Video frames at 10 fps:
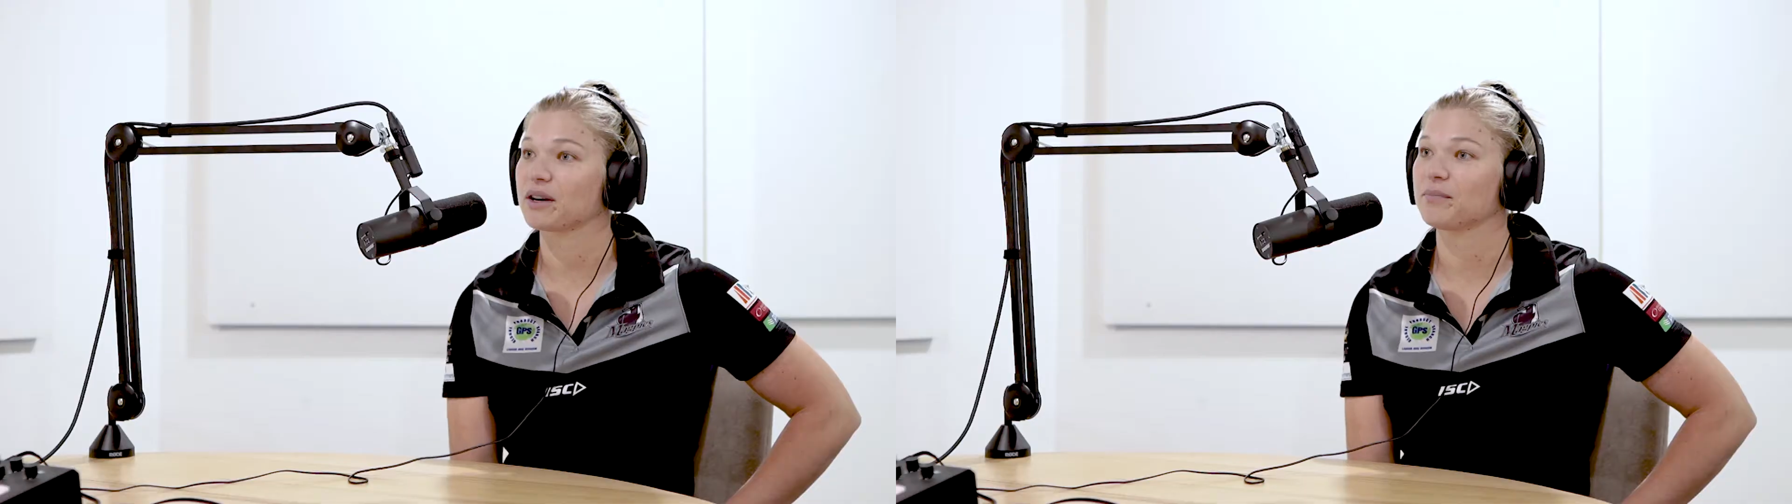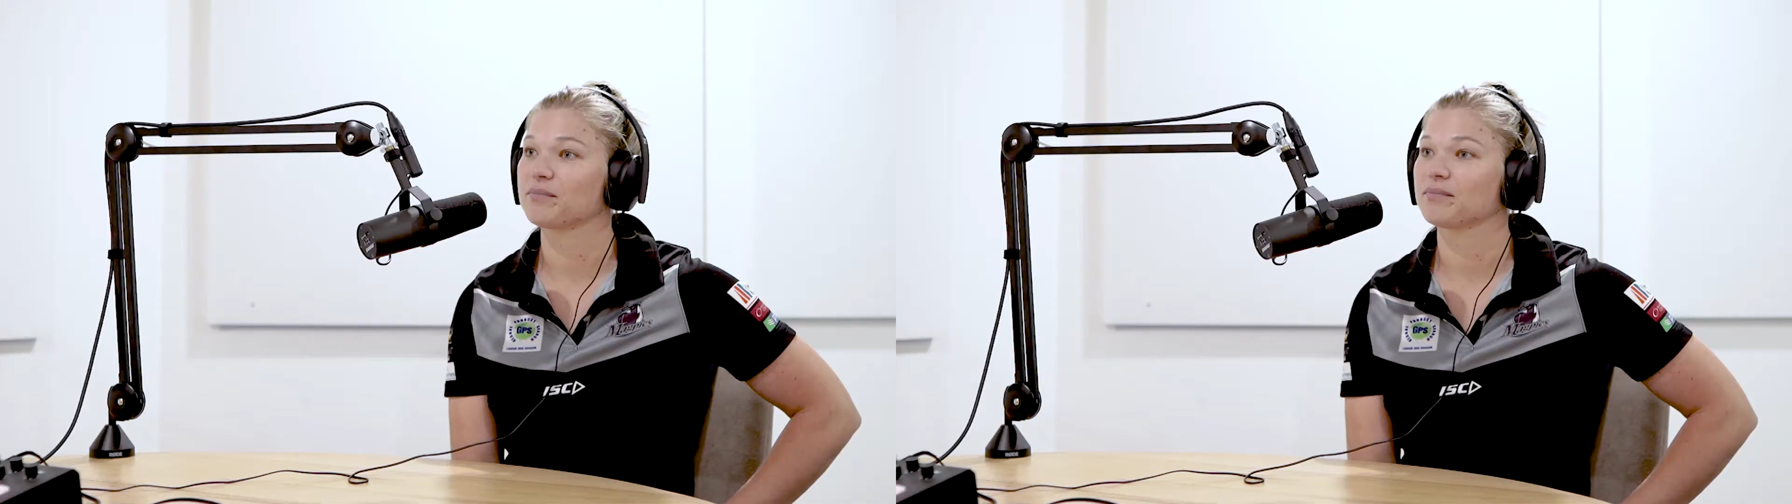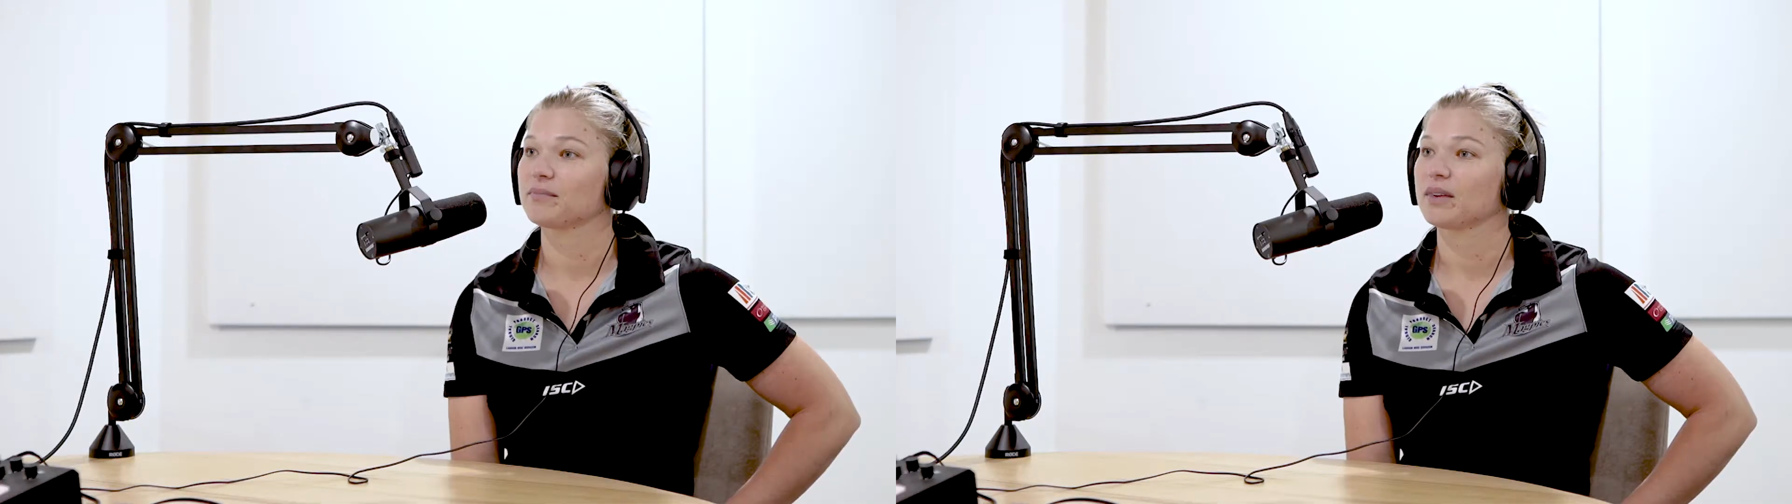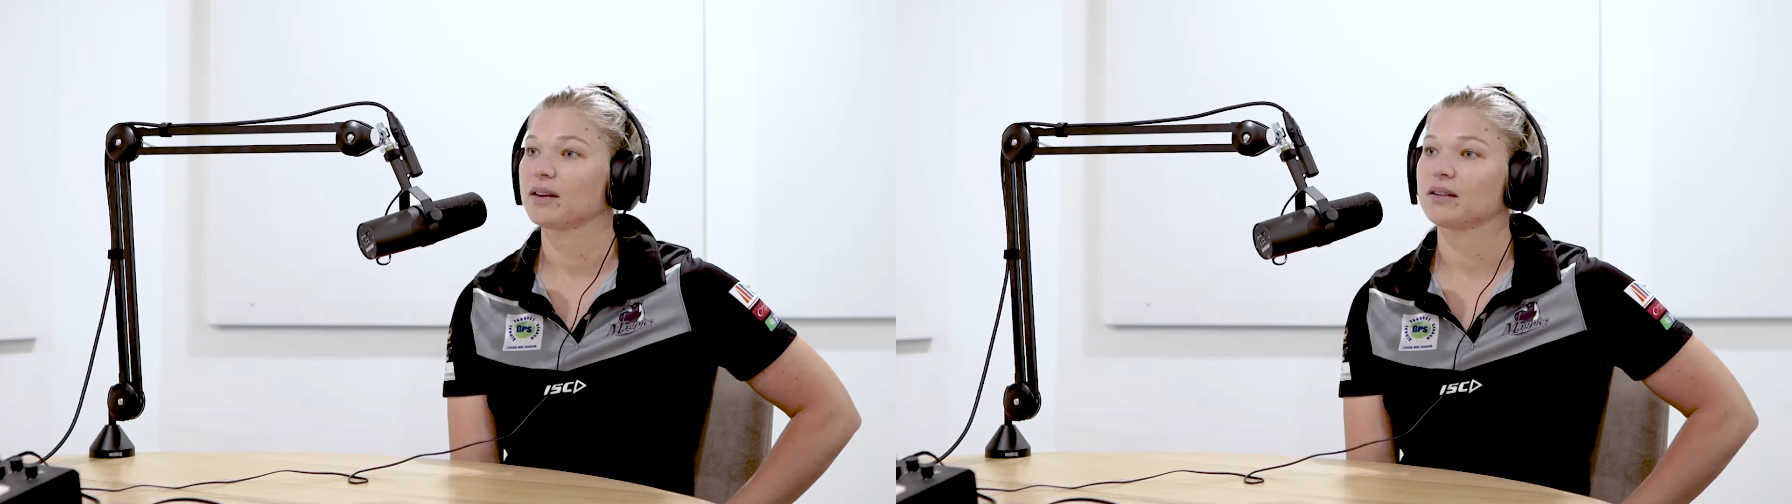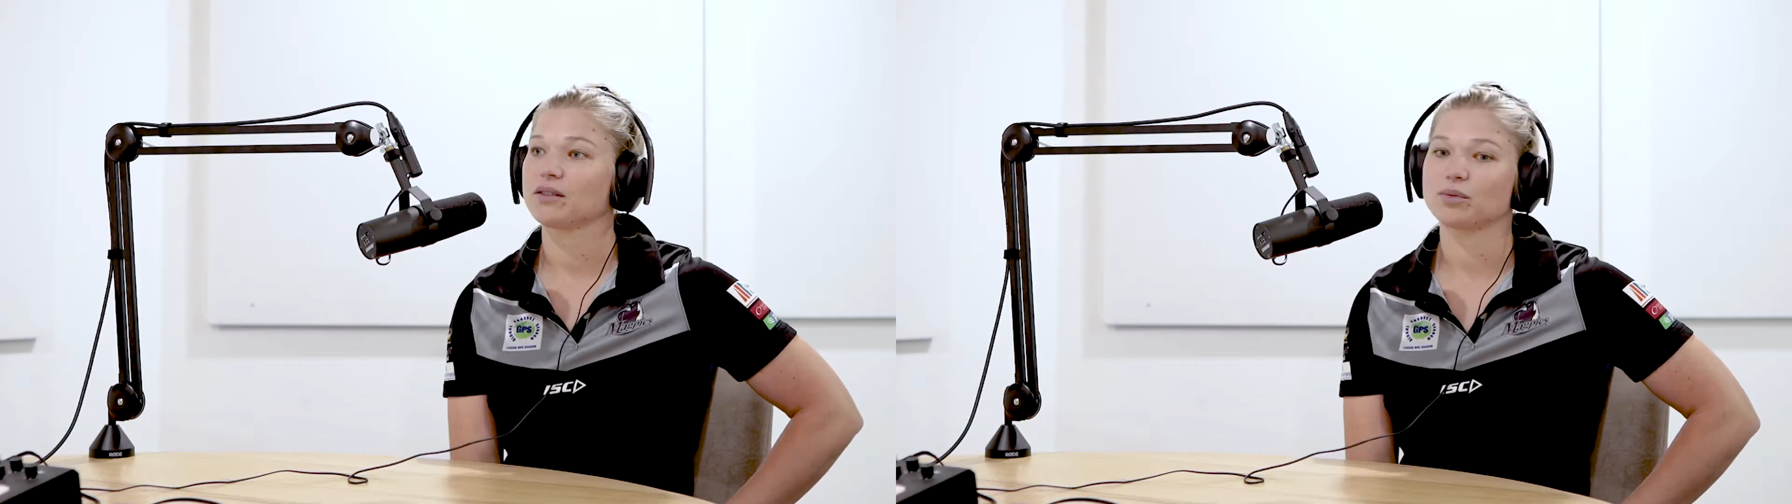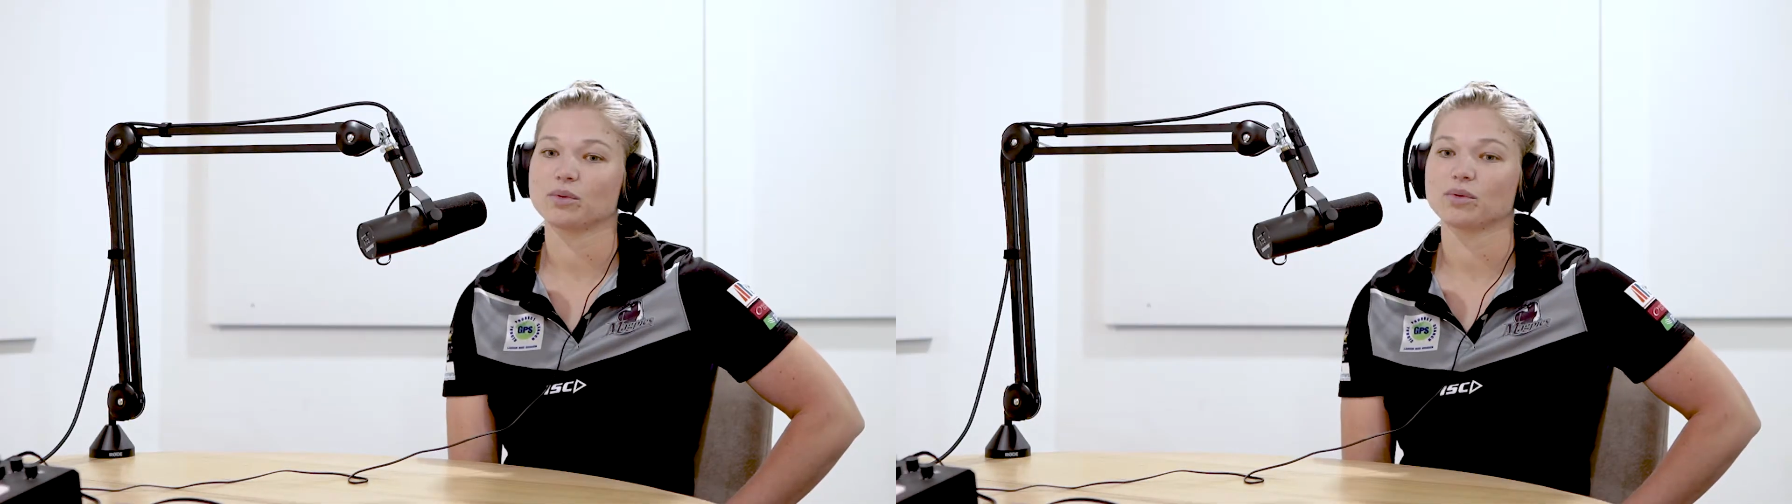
up. You mm.